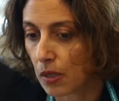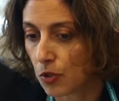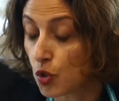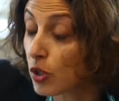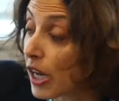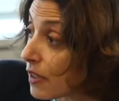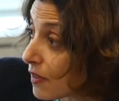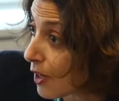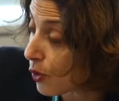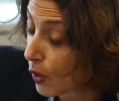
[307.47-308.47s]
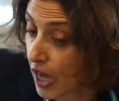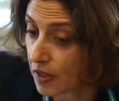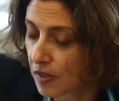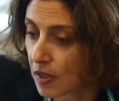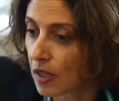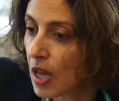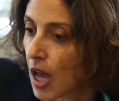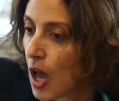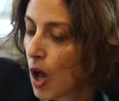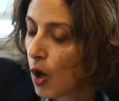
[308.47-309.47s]
journalist in Luhansk
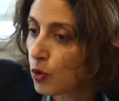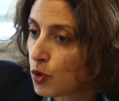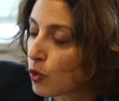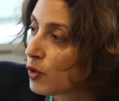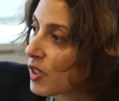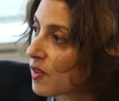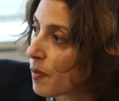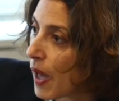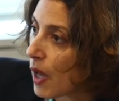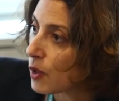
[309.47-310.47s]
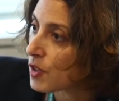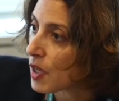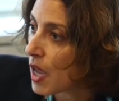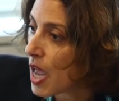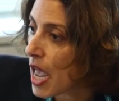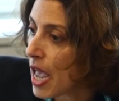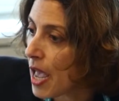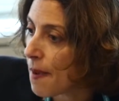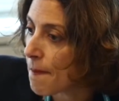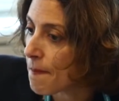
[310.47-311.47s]
who told us about
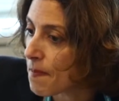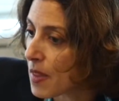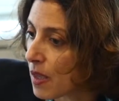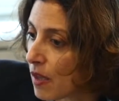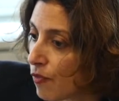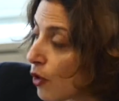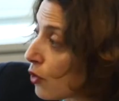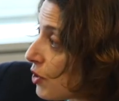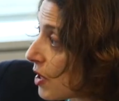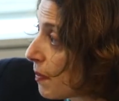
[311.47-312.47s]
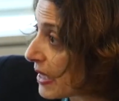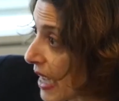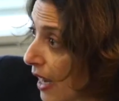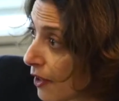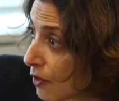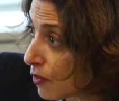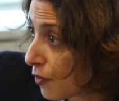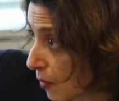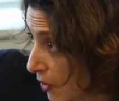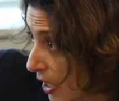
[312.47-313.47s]
a volunteer battalion
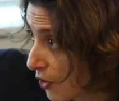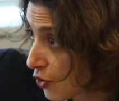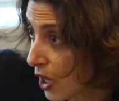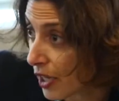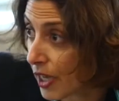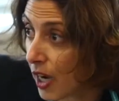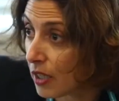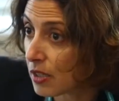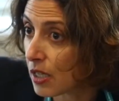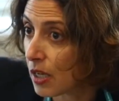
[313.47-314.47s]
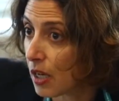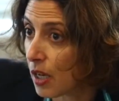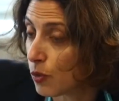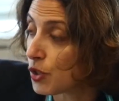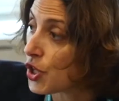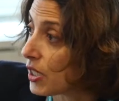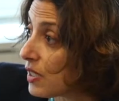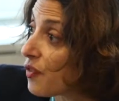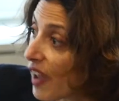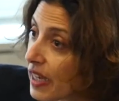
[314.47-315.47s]
from the National Guard, which had
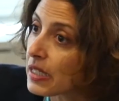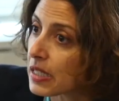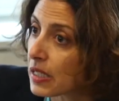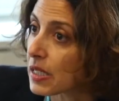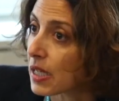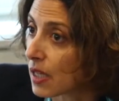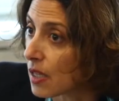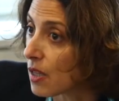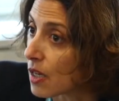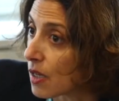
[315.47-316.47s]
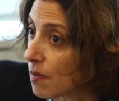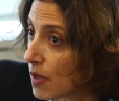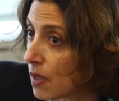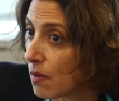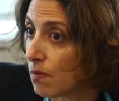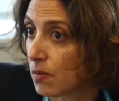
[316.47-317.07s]
defended the